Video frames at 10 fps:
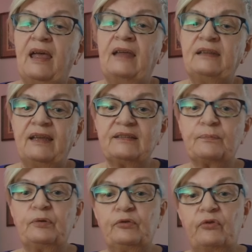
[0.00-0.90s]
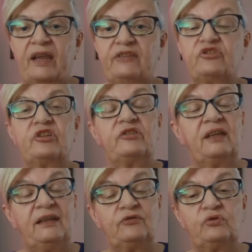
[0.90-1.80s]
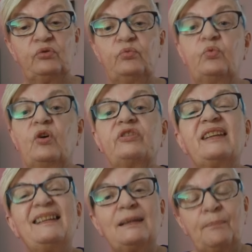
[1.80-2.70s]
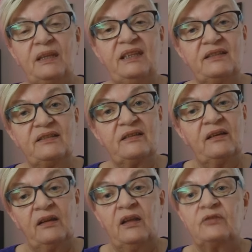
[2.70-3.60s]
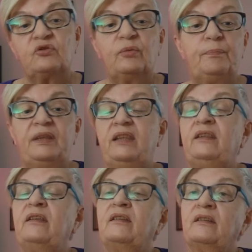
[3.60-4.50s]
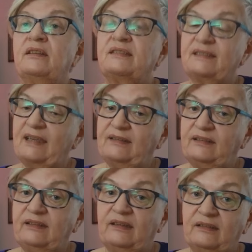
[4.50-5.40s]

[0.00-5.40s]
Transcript: and exploration into what it means to be sentient.